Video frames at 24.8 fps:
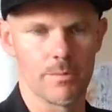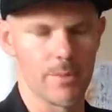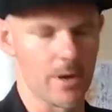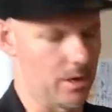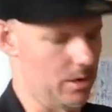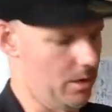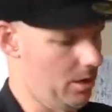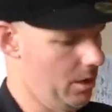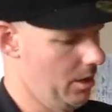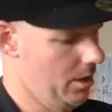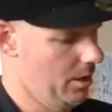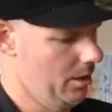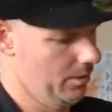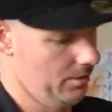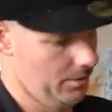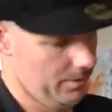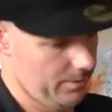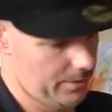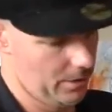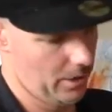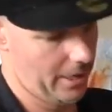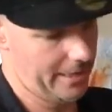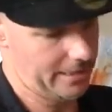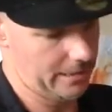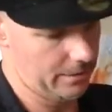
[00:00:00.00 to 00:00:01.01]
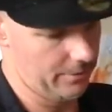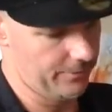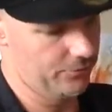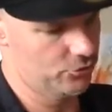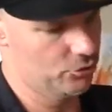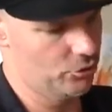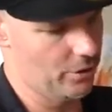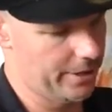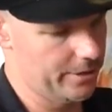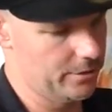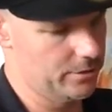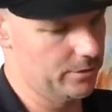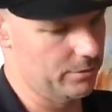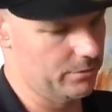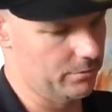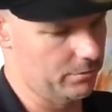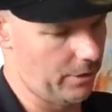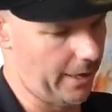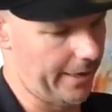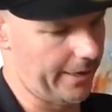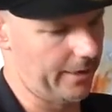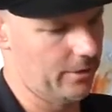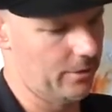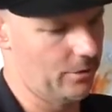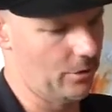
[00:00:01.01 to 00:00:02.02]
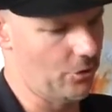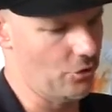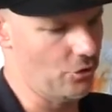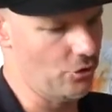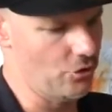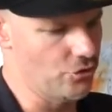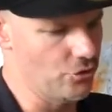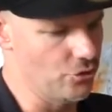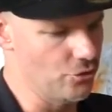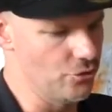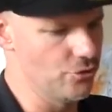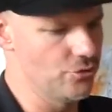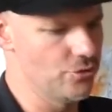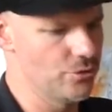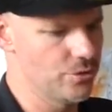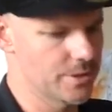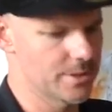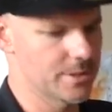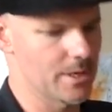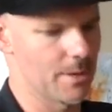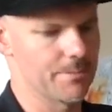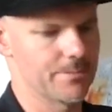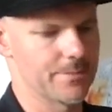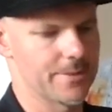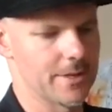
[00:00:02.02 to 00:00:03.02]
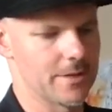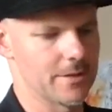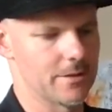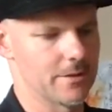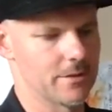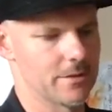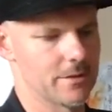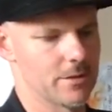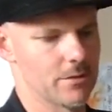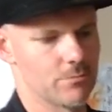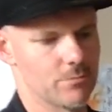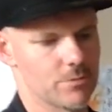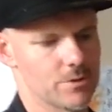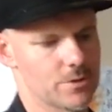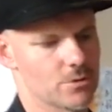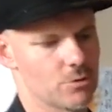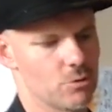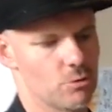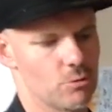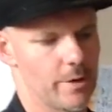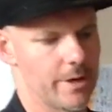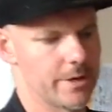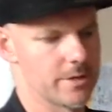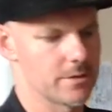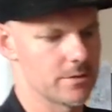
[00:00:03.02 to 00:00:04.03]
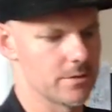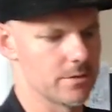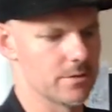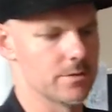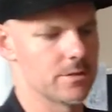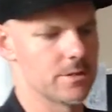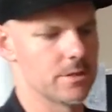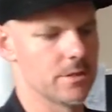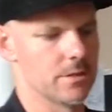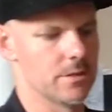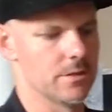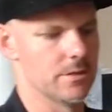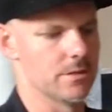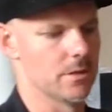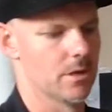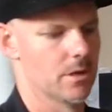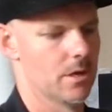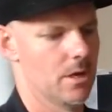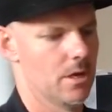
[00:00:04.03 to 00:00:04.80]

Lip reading: But the idea of trying to like use something that was always considered